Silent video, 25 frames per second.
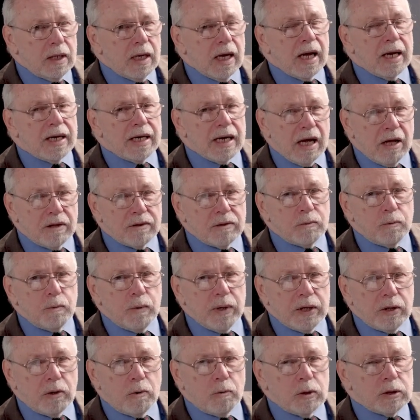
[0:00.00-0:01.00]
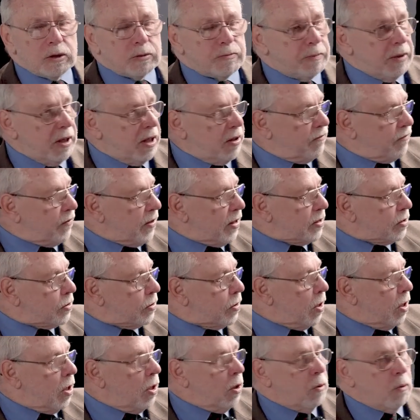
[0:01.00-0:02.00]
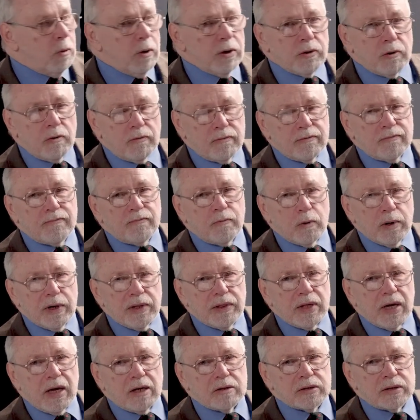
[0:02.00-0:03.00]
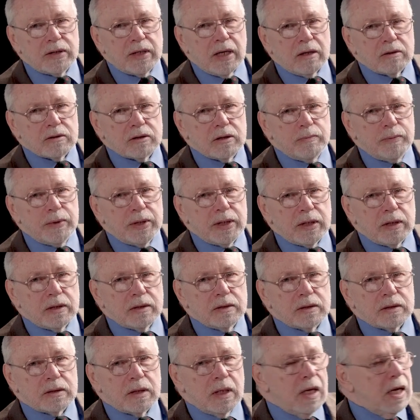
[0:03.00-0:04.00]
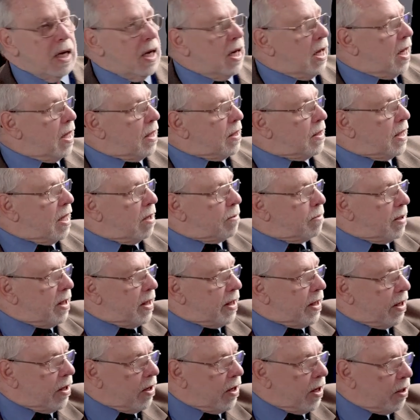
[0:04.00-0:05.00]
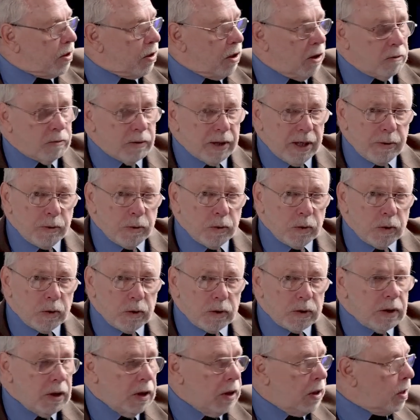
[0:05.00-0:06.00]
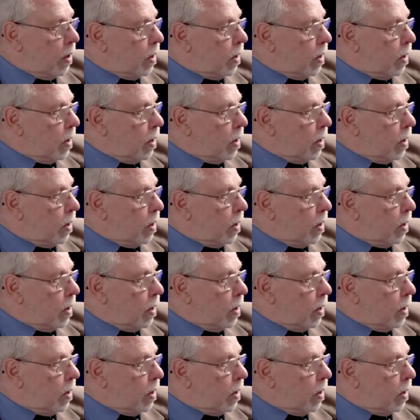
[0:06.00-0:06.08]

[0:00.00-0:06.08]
and now the widow was being faced with over $40,000 of bills that Medicare had already ruled